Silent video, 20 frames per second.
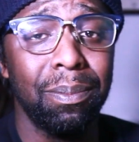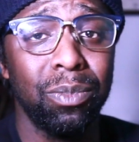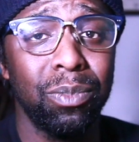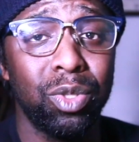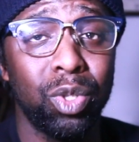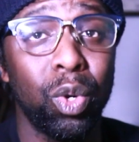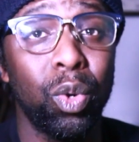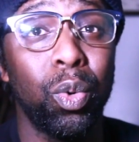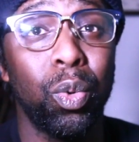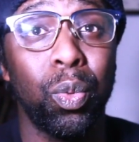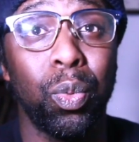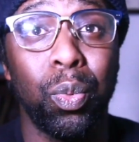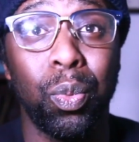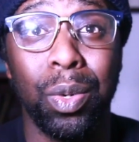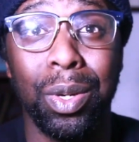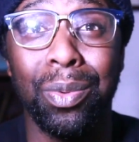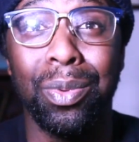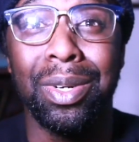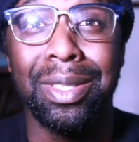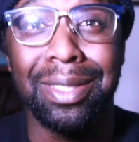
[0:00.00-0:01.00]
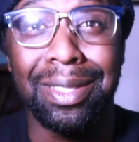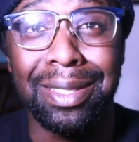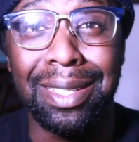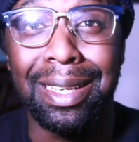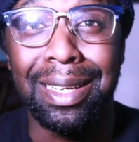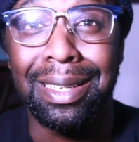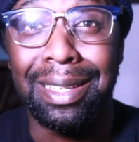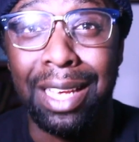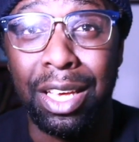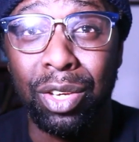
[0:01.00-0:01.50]
So we want to
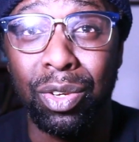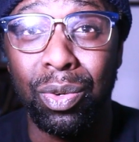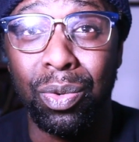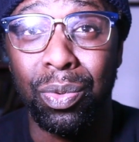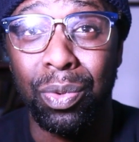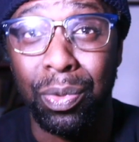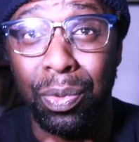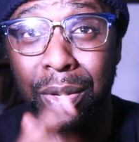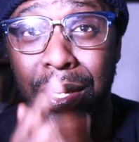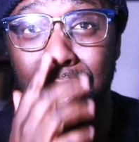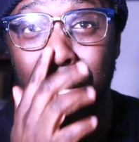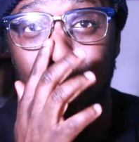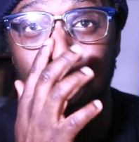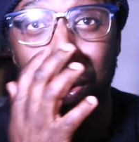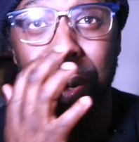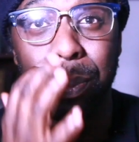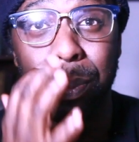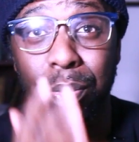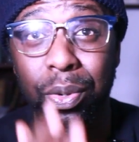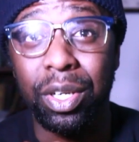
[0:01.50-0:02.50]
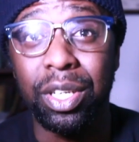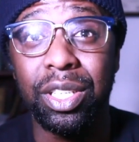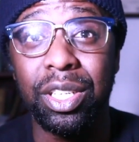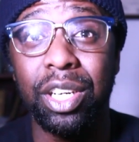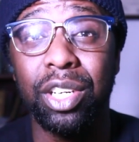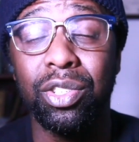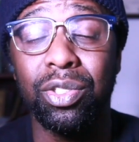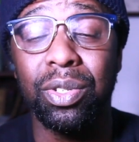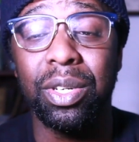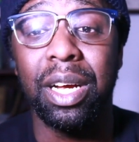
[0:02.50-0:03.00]
say thank you. We really do
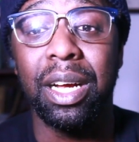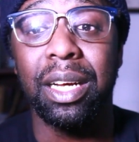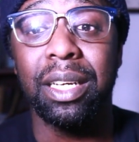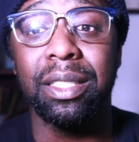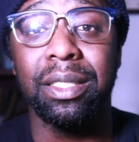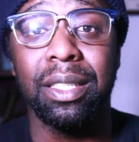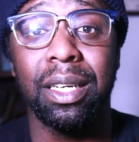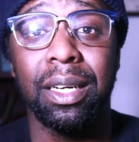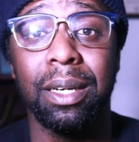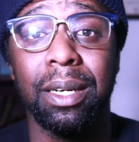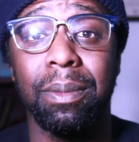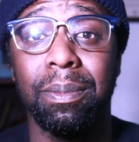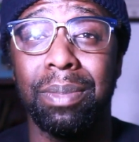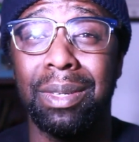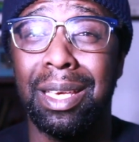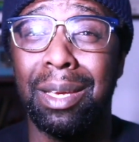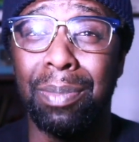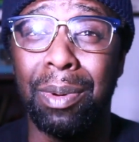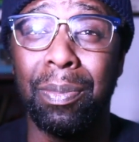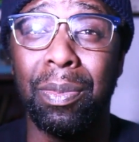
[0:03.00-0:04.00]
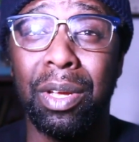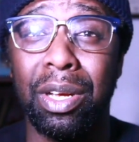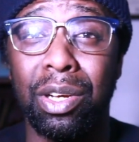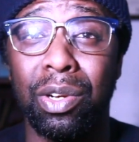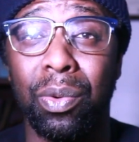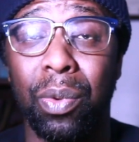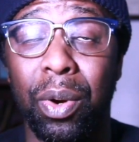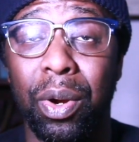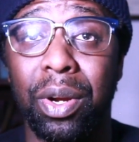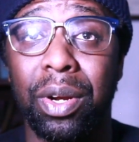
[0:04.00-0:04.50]
appreciate you guys. Keep up the good
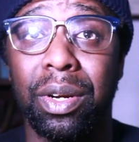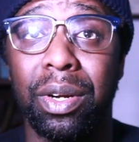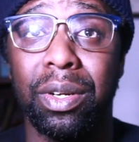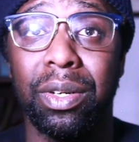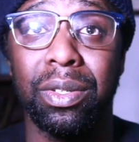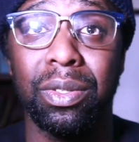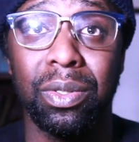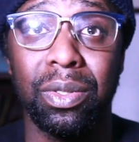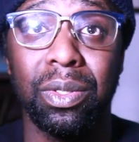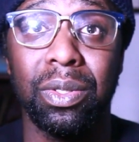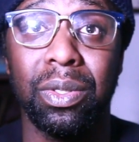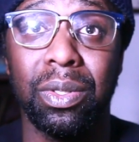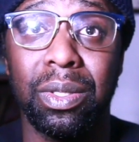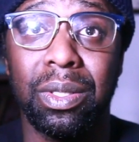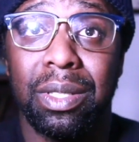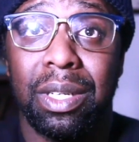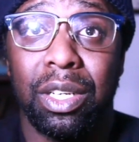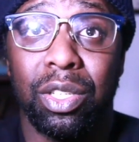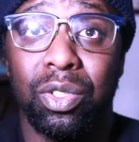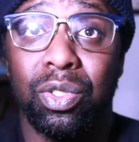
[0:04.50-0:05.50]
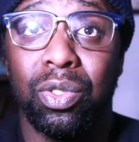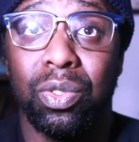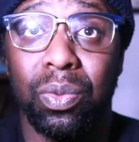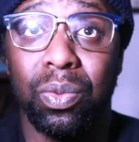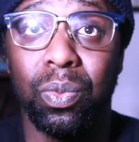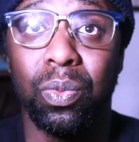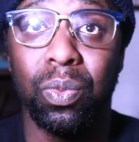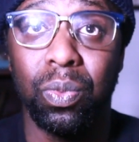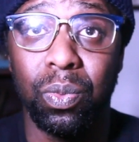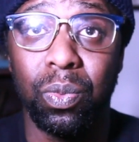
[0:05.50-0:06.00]
work, because
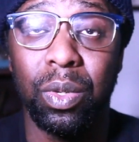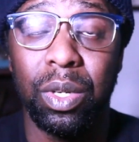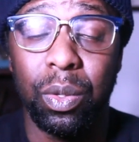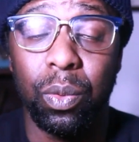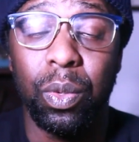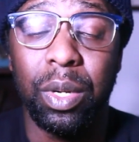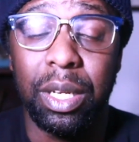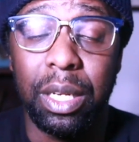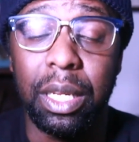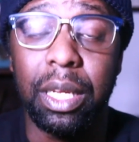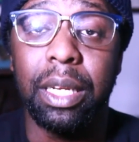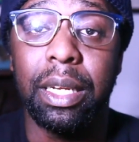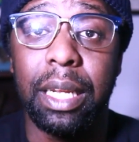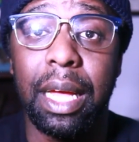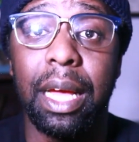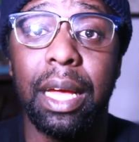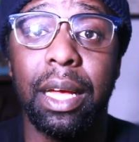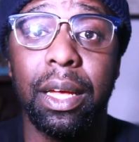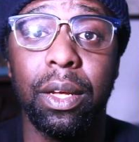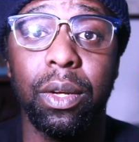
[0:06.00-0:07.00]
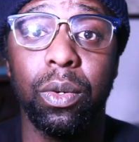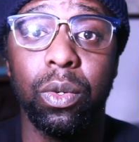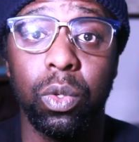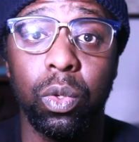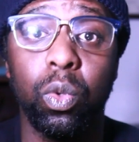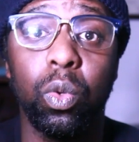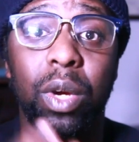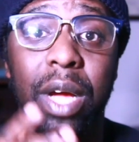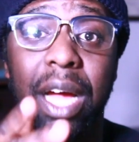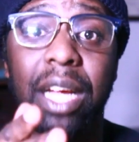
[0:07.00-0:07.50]
we need that.
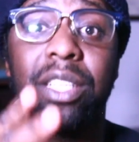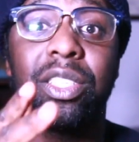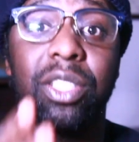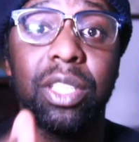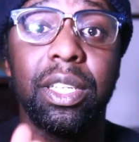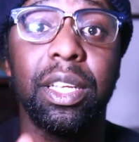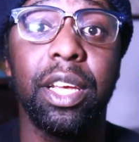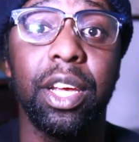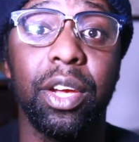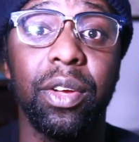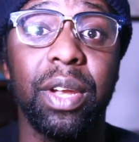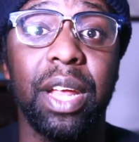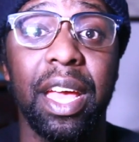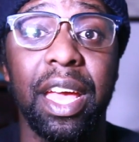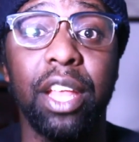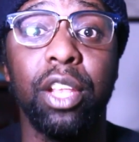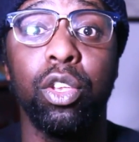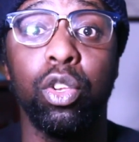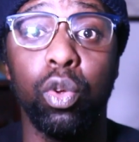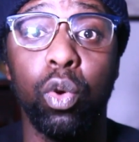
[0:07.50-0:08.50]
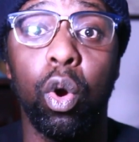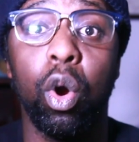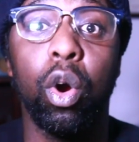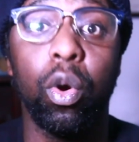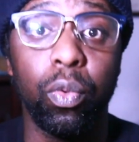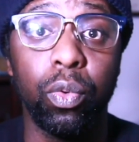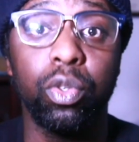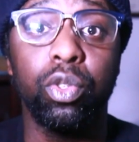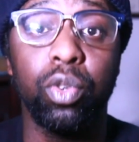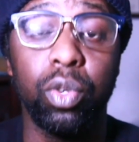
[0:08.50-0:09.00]
You guys should hear that, and you are
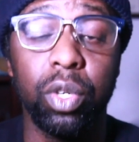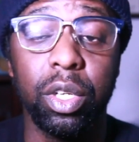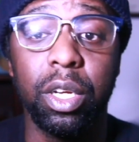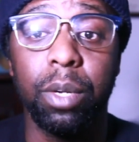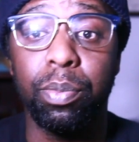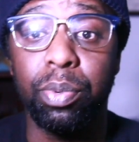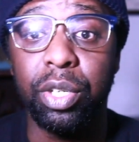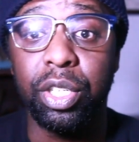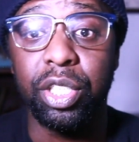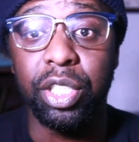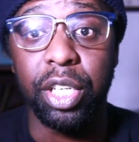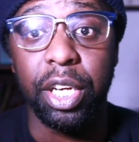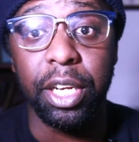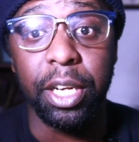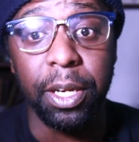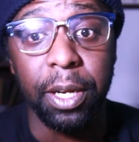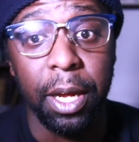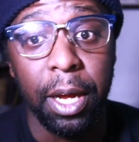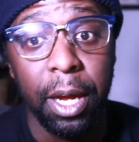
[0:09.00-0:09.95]
truly appreciated.